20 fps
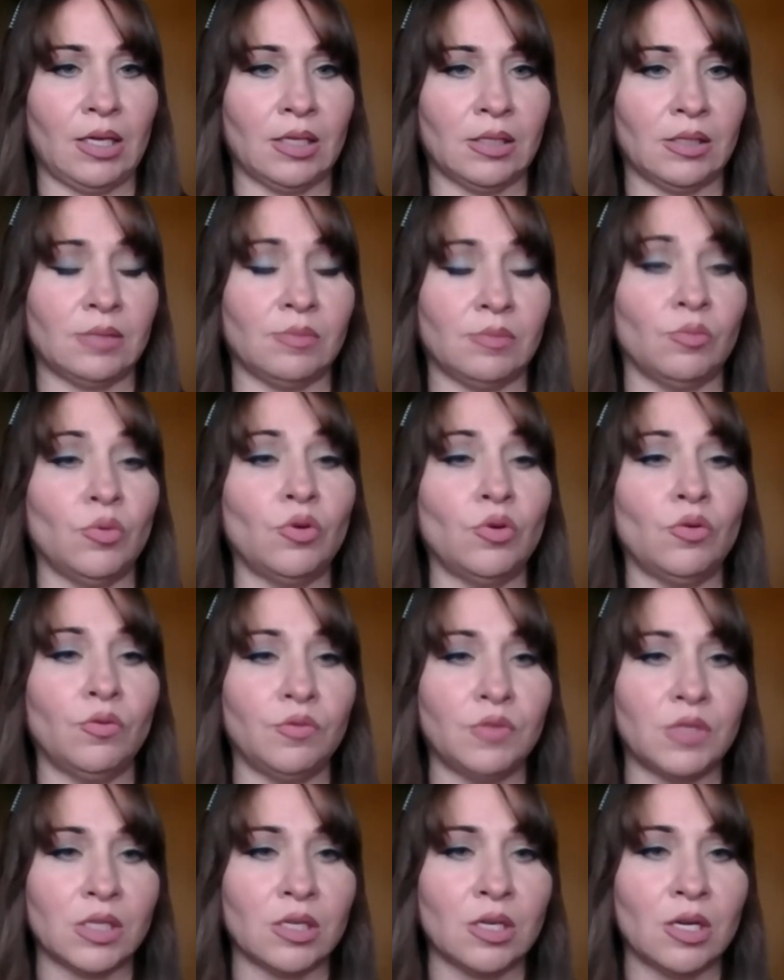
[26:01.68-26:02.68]
is
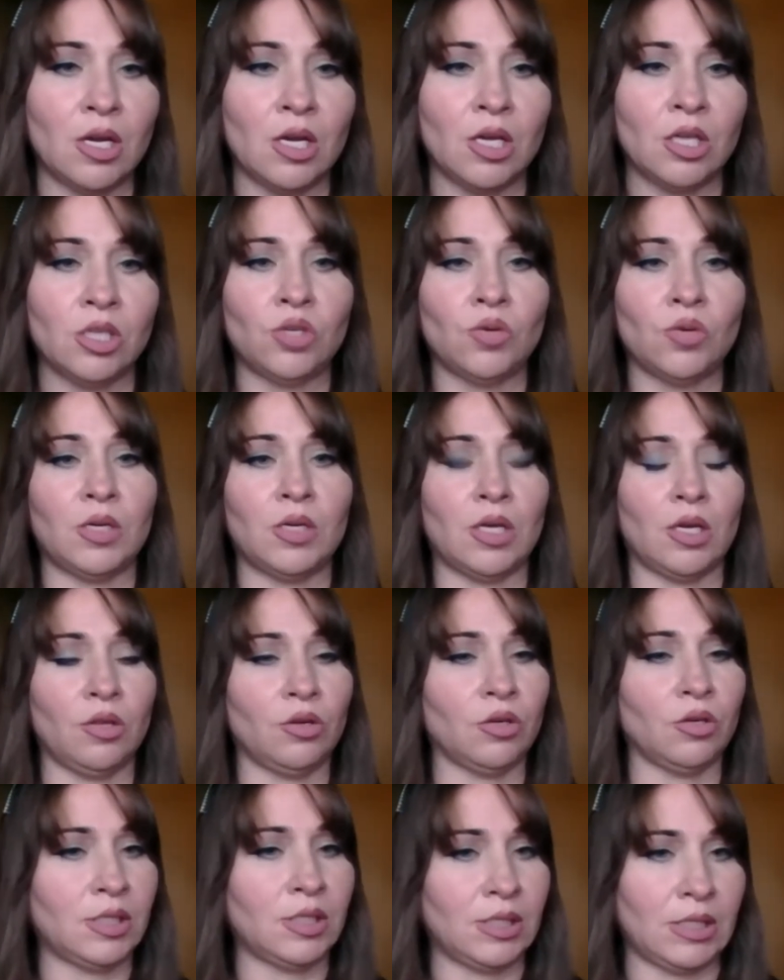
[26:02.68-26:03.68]
moved to
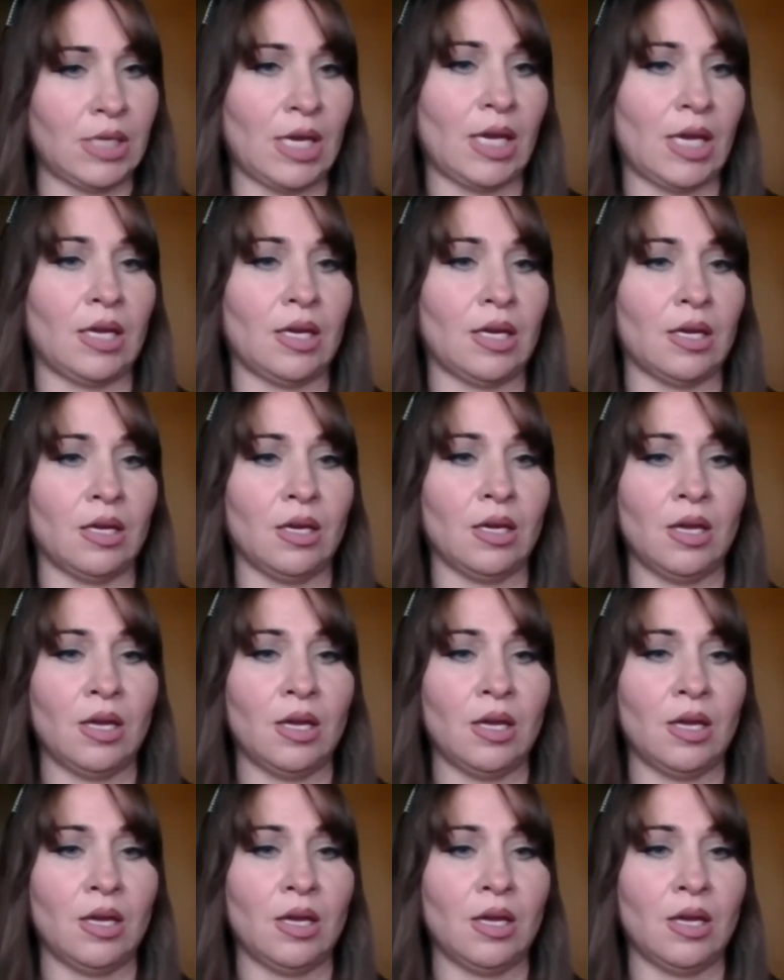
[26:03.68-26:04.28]
another state,